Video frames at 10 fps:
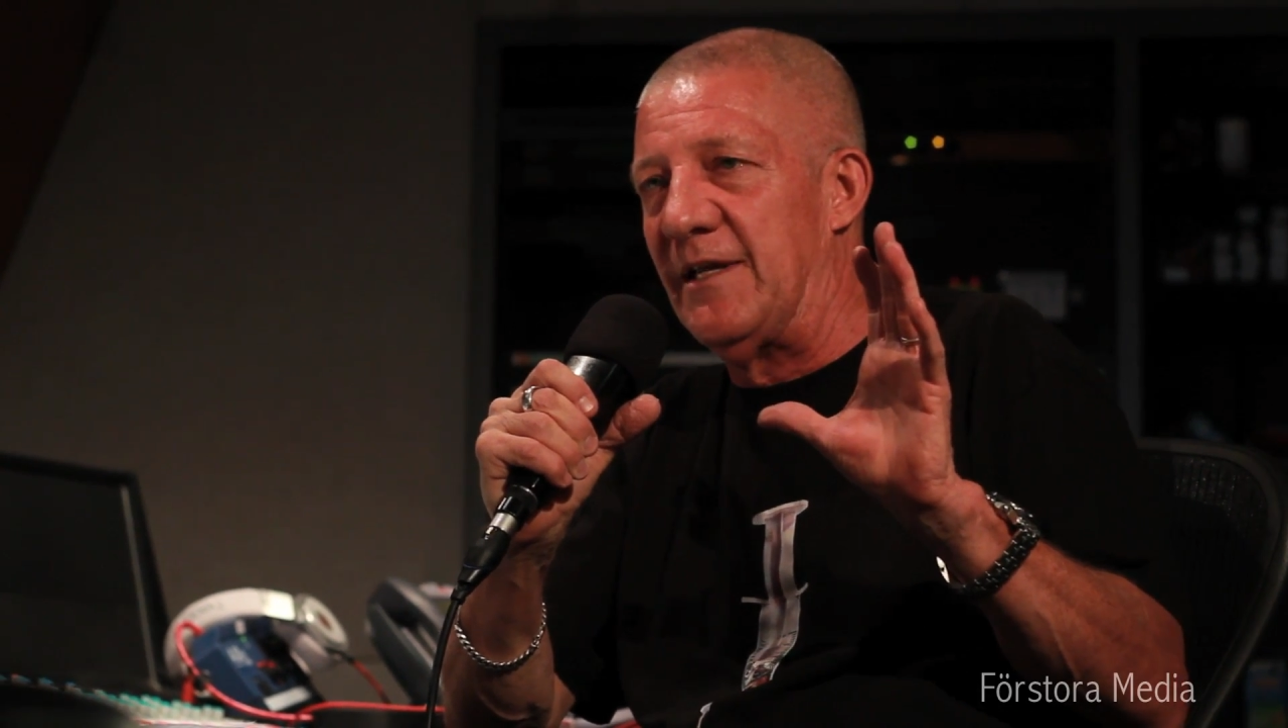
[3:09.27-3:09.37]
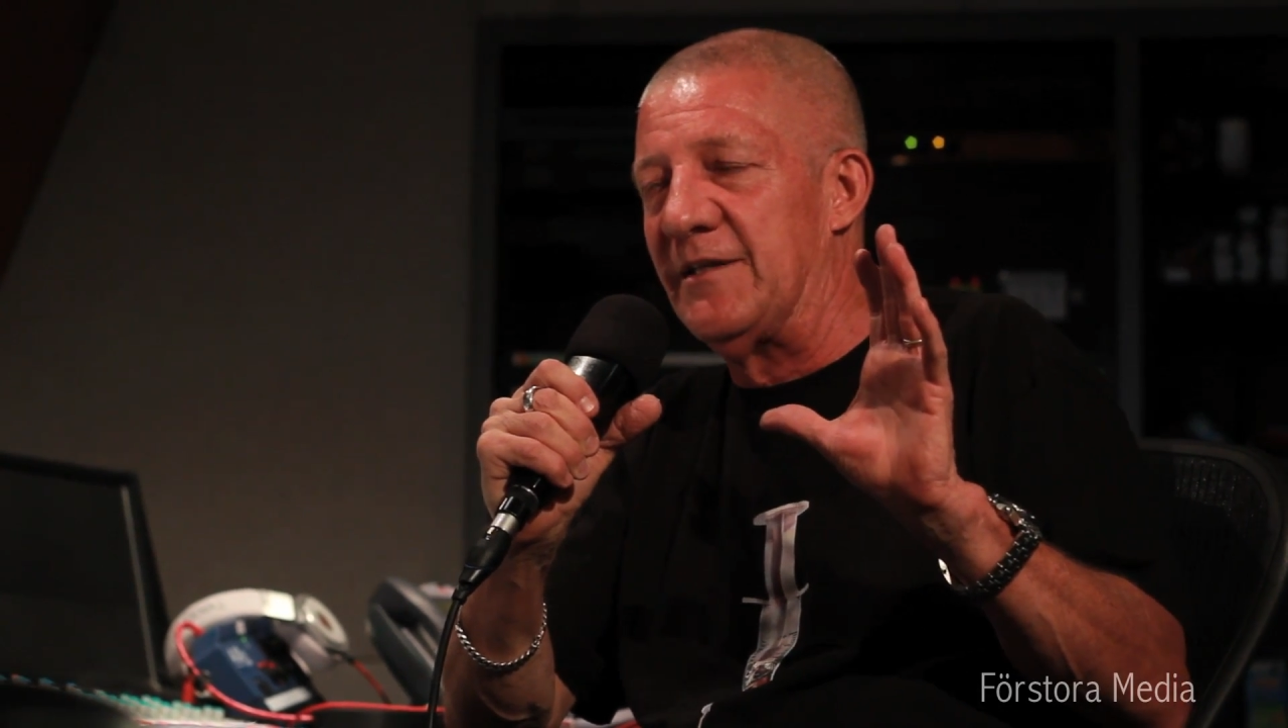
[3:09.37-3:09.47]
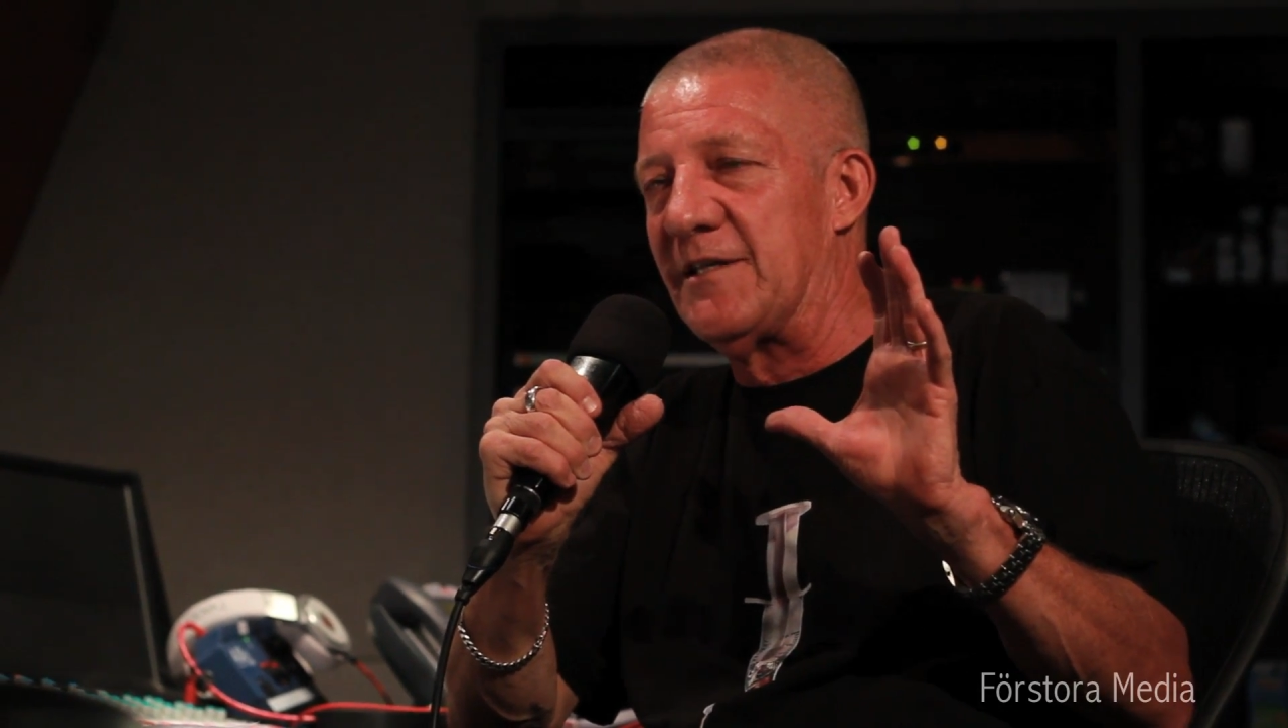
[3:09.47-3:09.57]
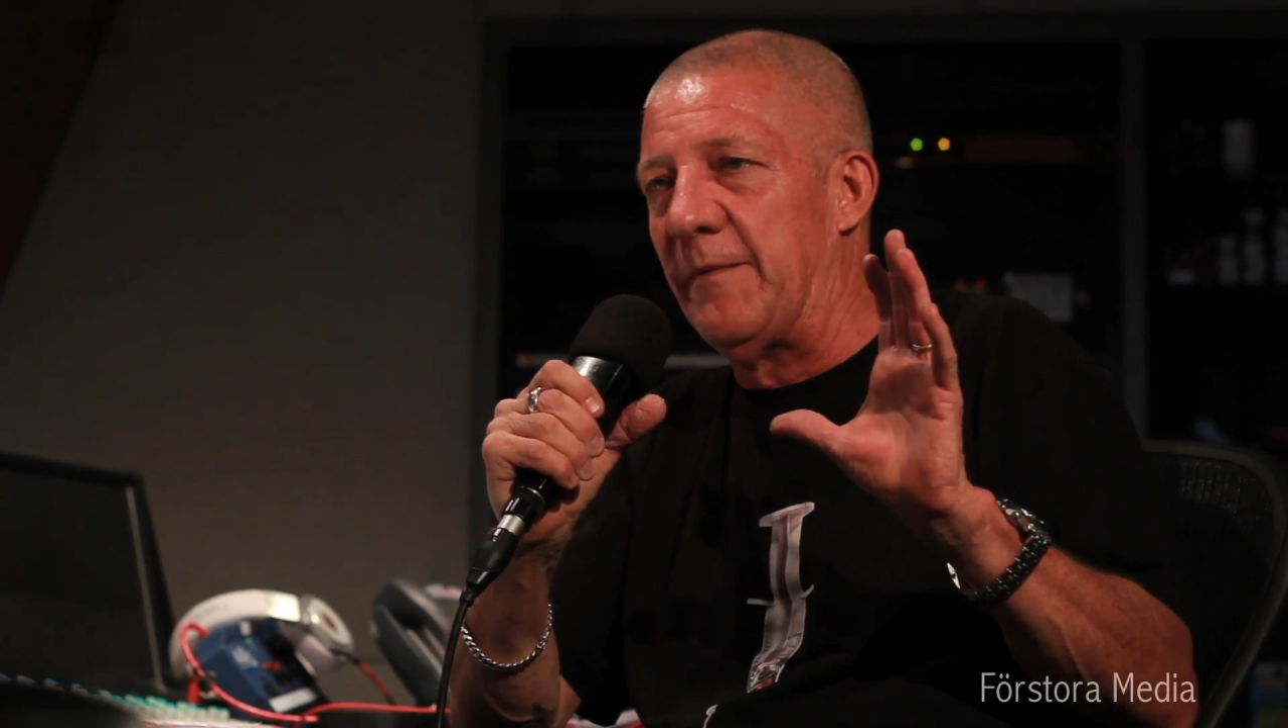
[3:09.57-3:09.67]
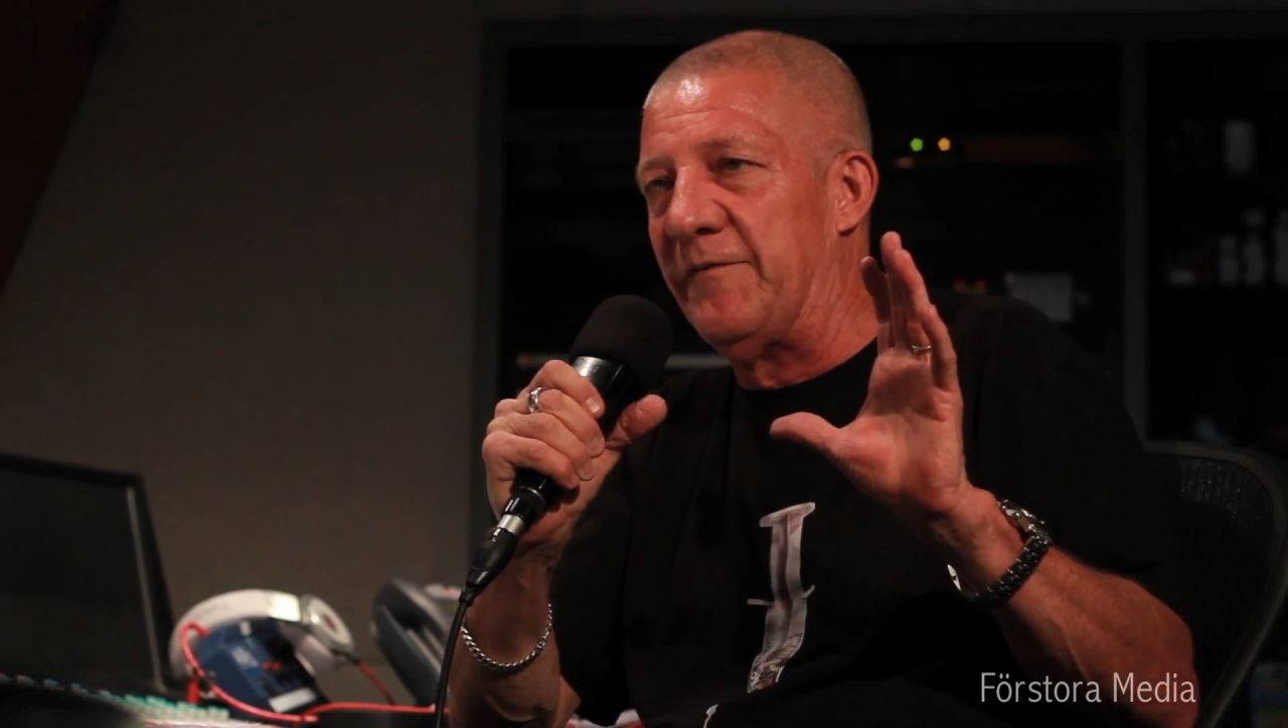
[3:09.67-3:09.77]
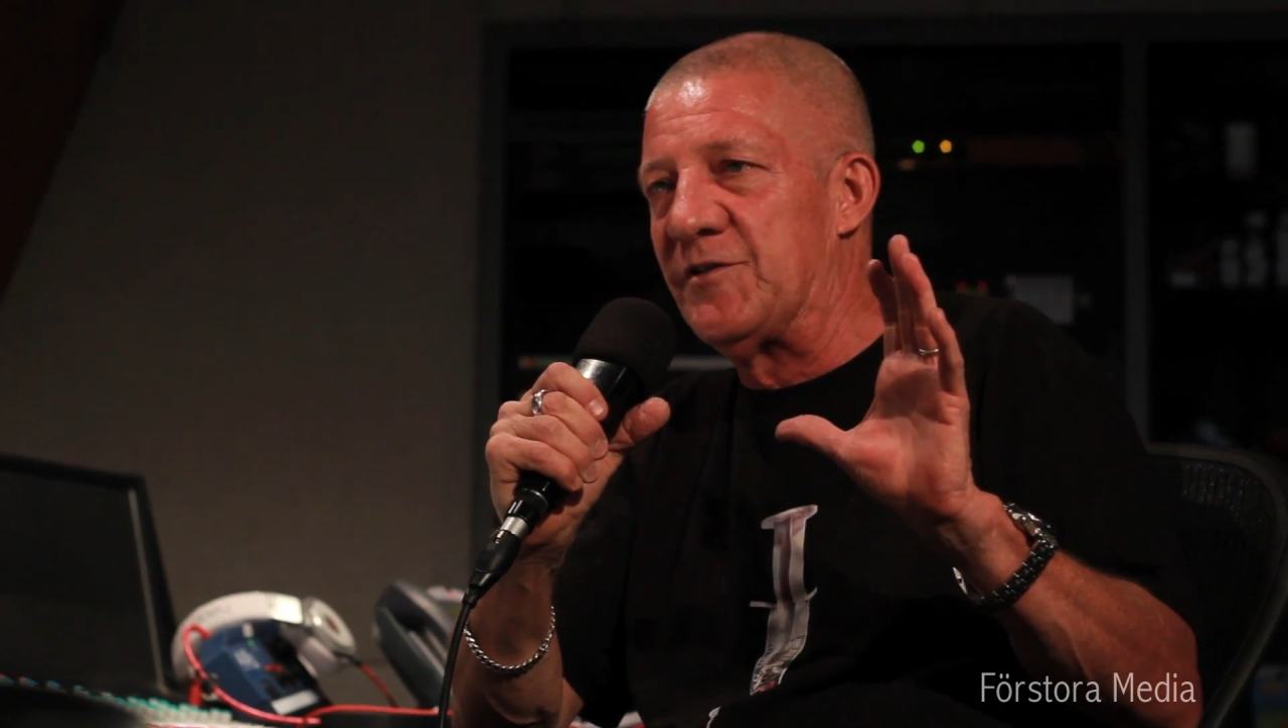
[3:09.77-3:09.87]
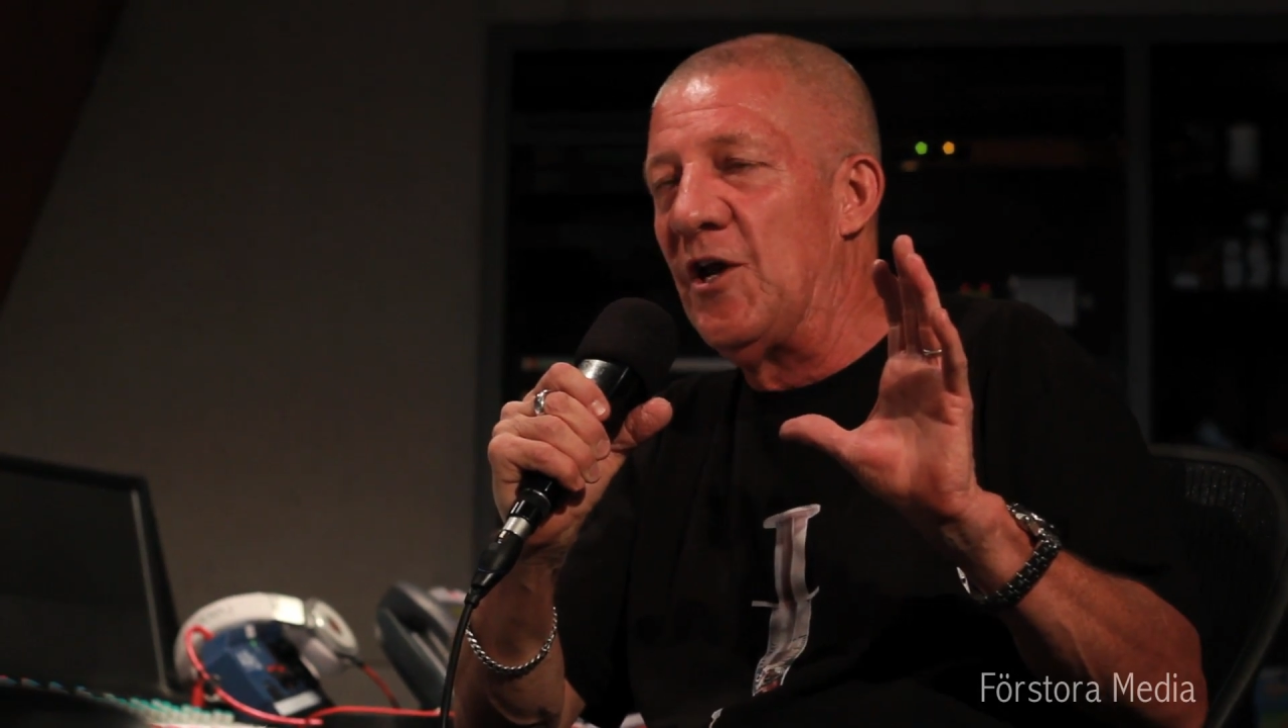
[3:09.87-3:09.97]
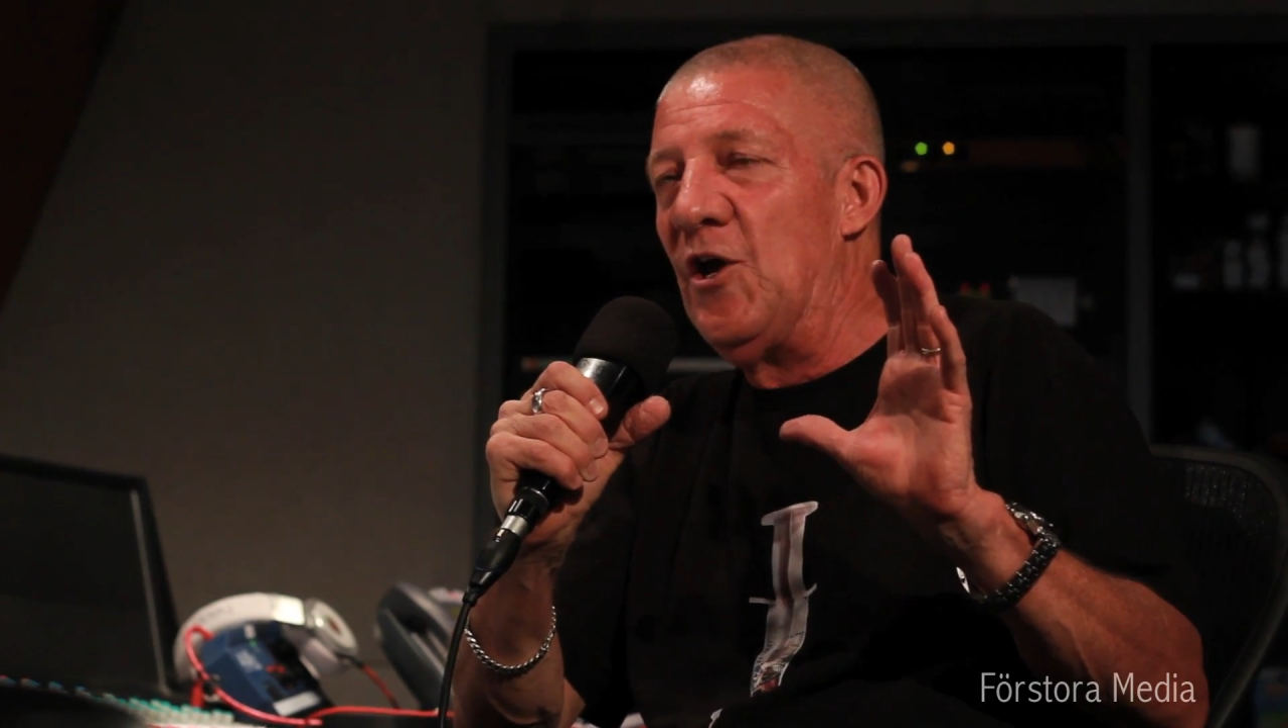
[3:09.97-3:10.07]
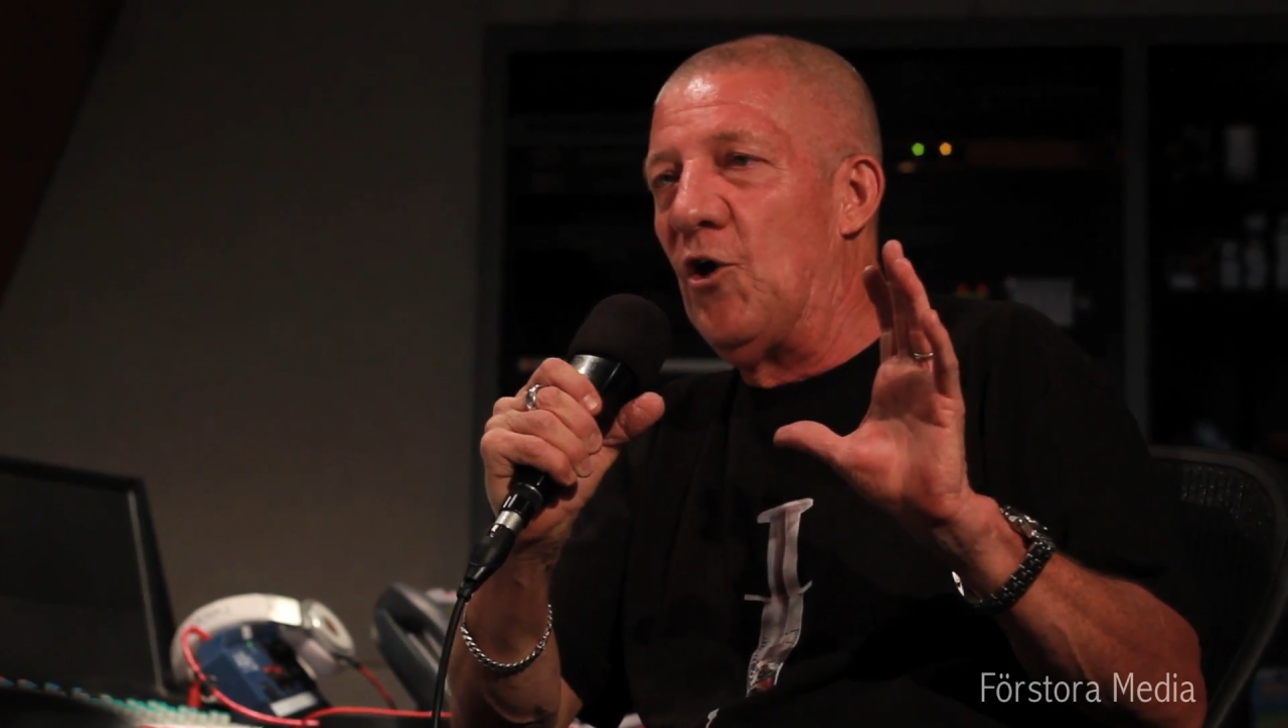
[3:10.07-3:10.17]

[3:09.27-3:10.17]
and some of his